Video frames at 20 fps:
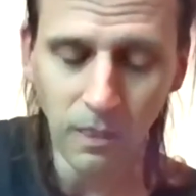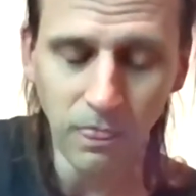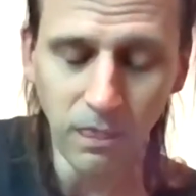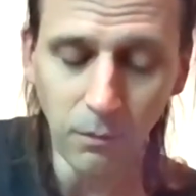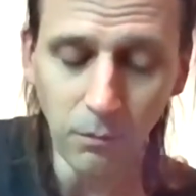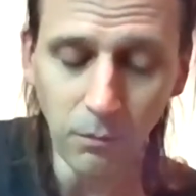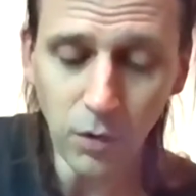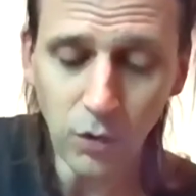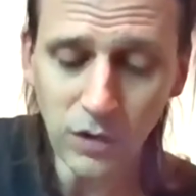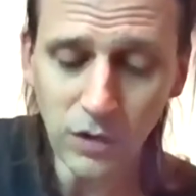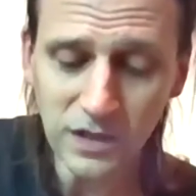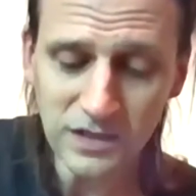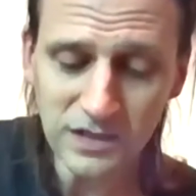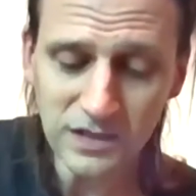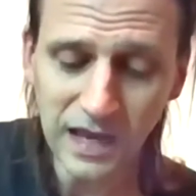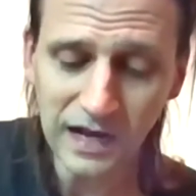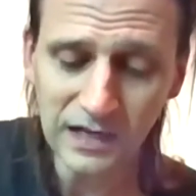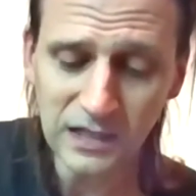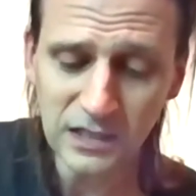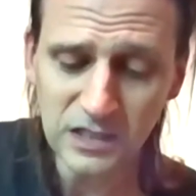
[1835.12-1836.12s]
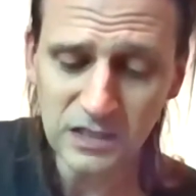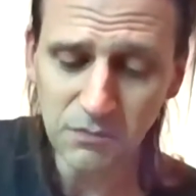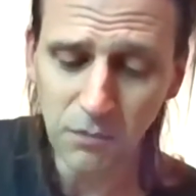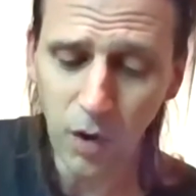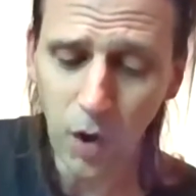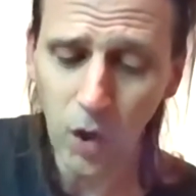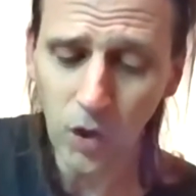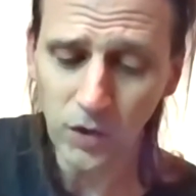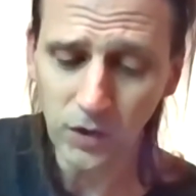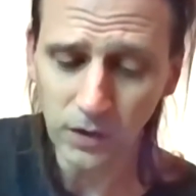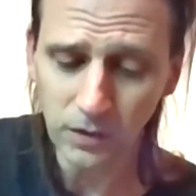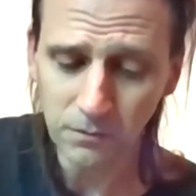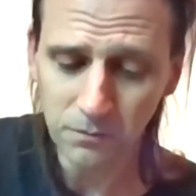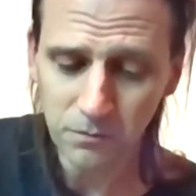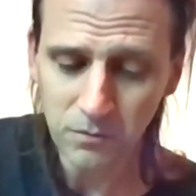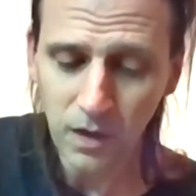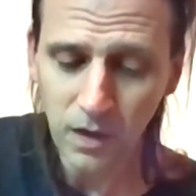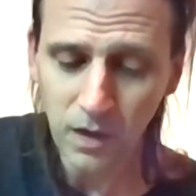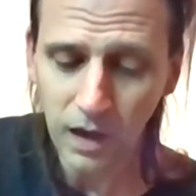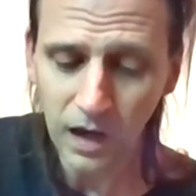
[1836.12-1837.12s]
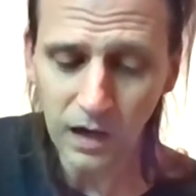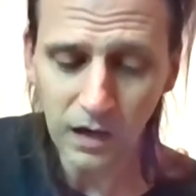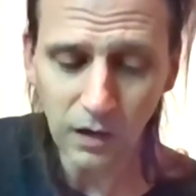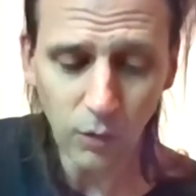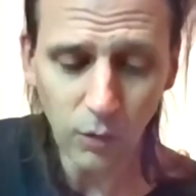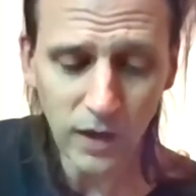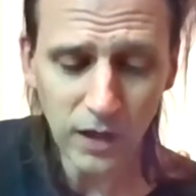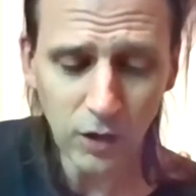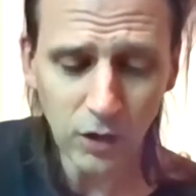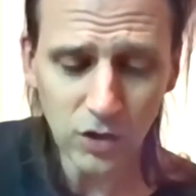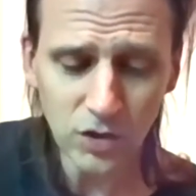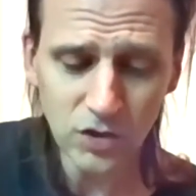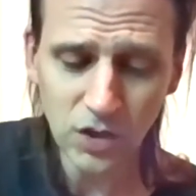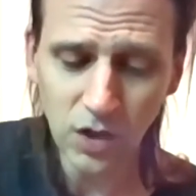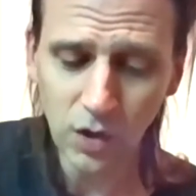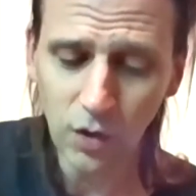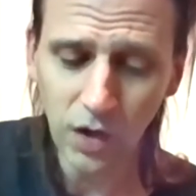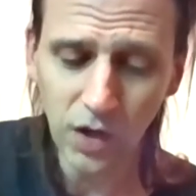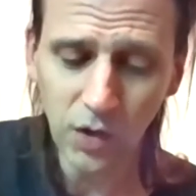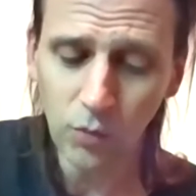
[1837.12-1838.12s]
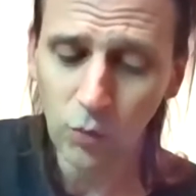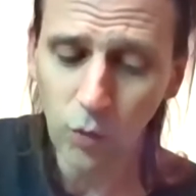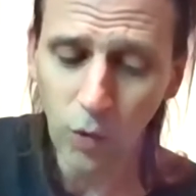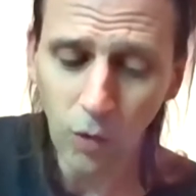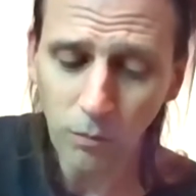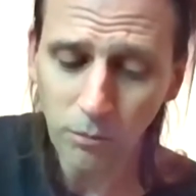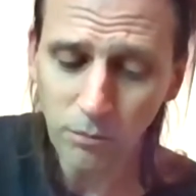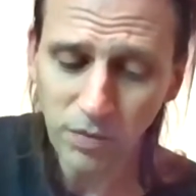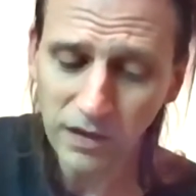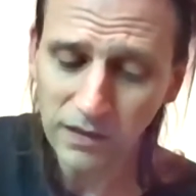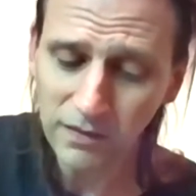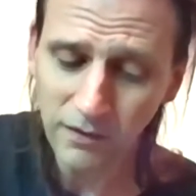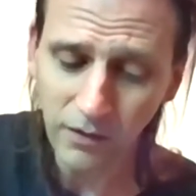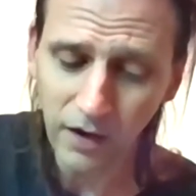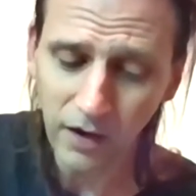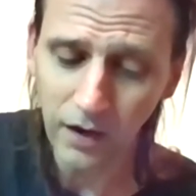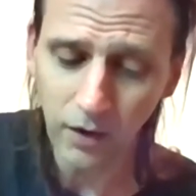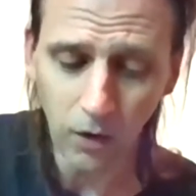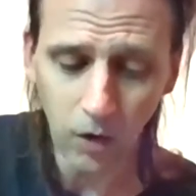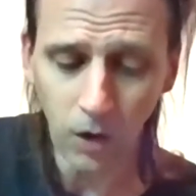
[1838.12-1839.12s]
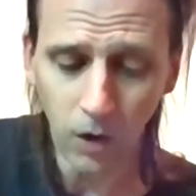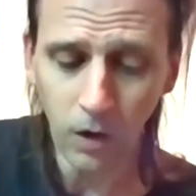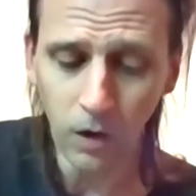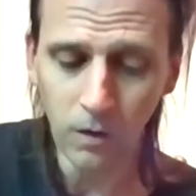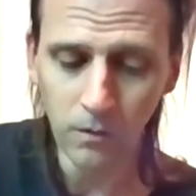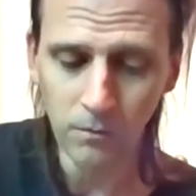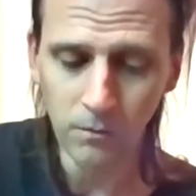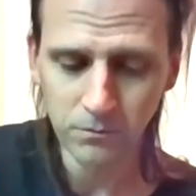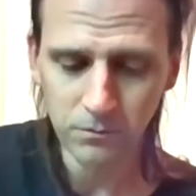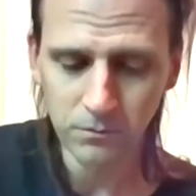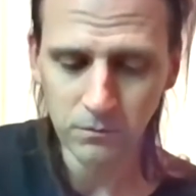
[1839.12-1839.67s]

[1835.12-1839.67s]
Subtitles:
the moon is getting smaller. In a week or so, it won't be there at all.